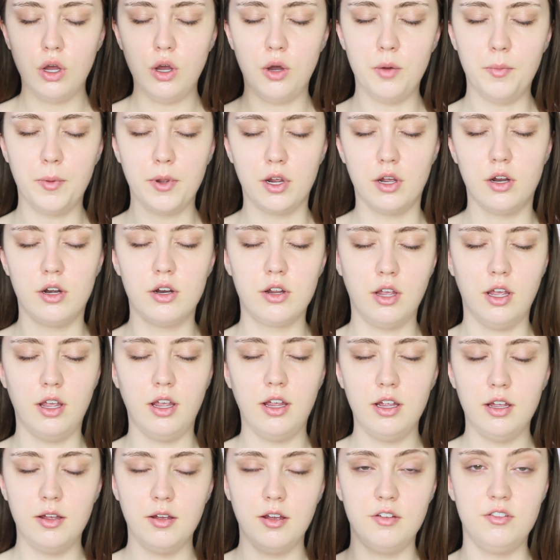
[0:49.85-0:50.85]
Oh my god,
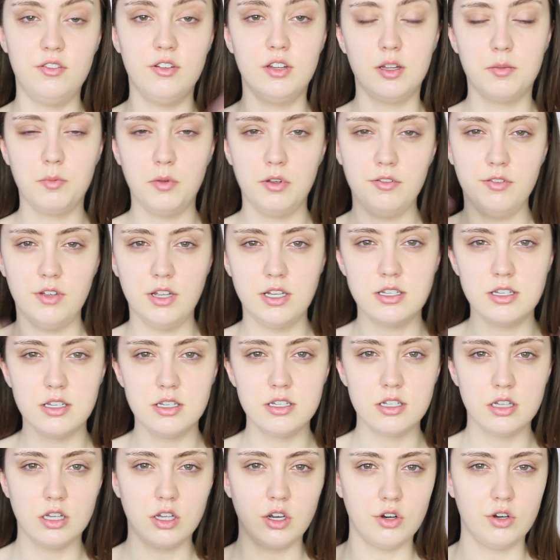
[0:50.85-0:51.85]
okay. I feel like my face
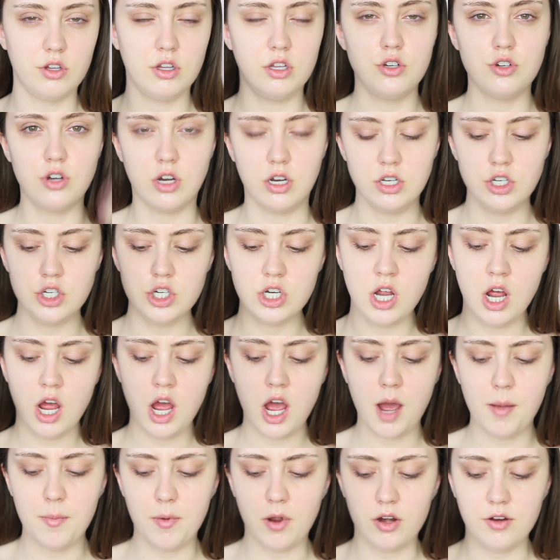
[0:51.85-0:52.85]
is literally drenched.
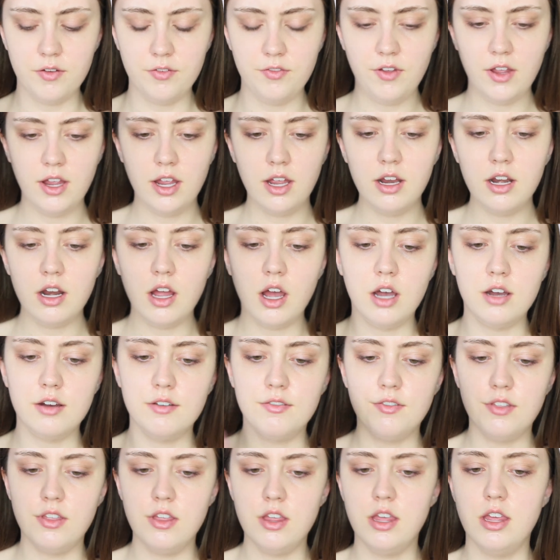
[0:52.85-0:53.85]
I'm not a fan
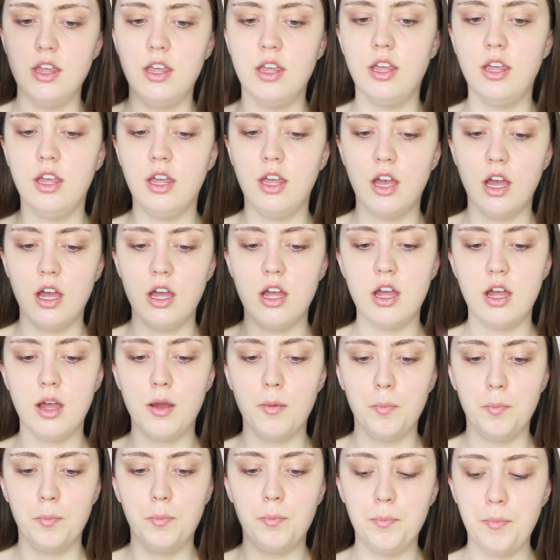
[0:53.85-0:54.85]
of the
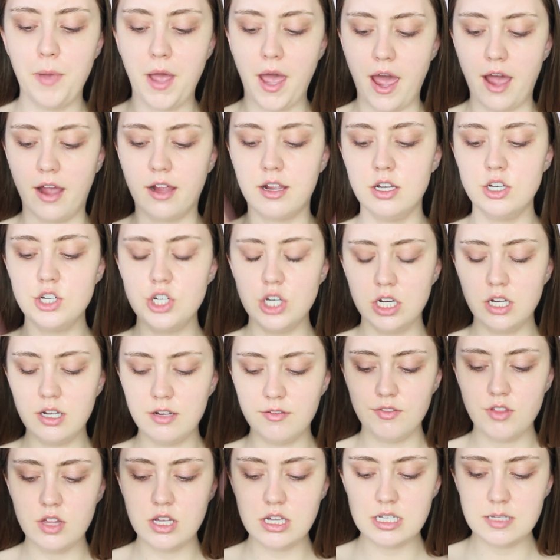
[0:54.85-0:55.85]
packaging
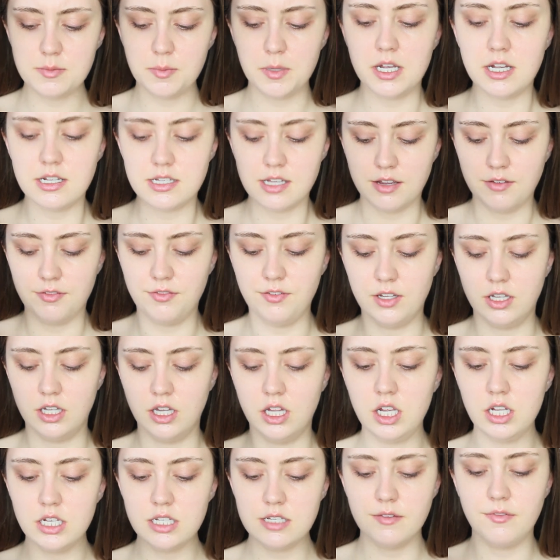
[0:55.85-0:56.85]
of this because I feel
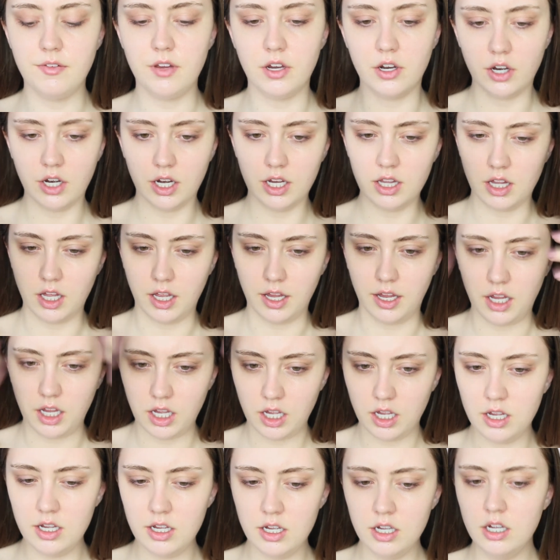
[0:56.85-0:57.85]
like it's very
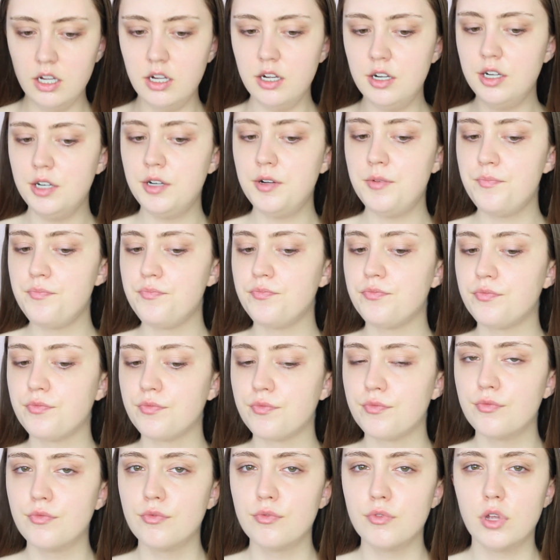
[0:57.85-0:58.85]
like
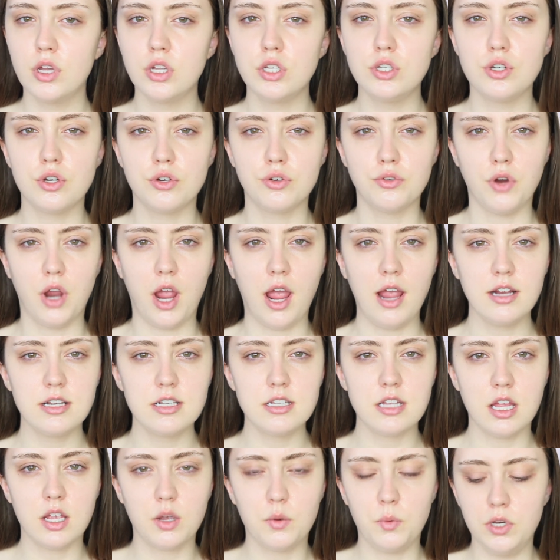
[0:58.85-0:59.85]

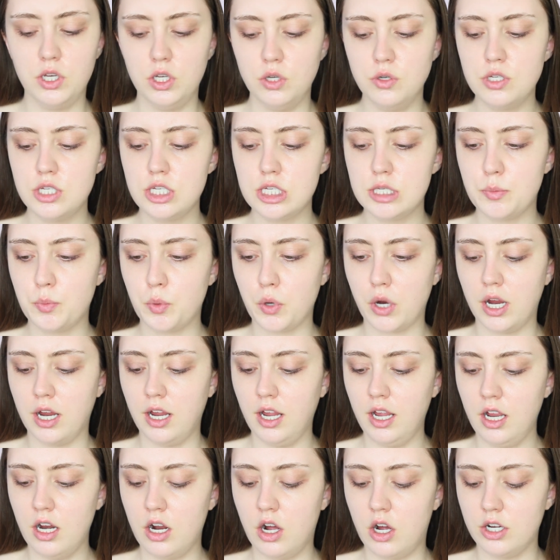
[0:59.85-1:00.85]
direct, like when you
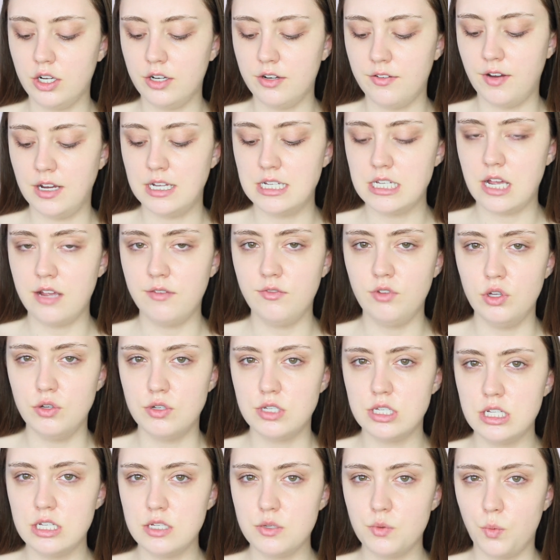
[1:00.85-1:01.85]
spray it on your face. I've
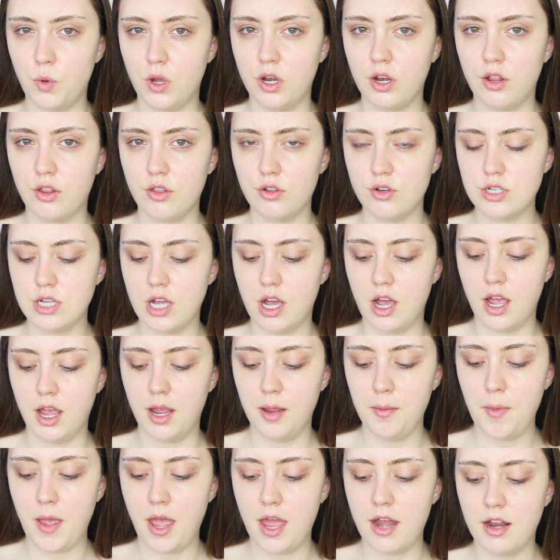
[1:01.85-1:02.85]
used this one other
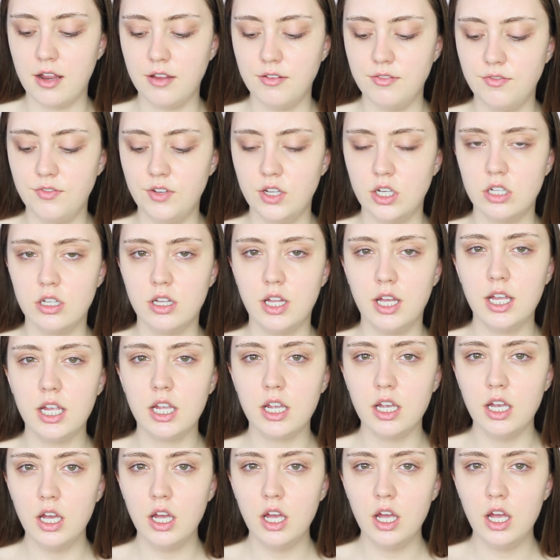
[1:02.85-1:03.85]
time and I feel
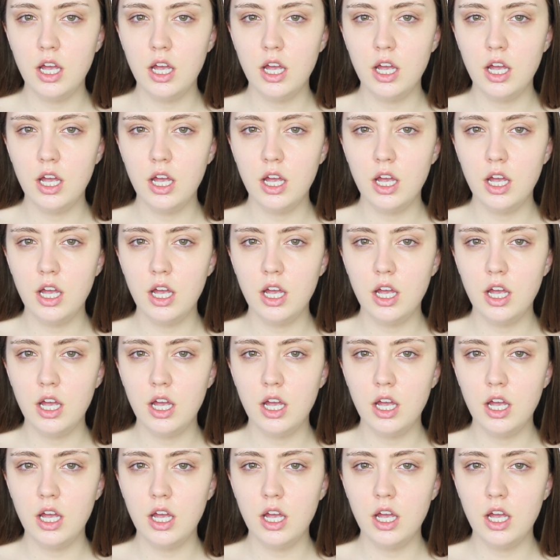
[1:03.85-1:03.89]
like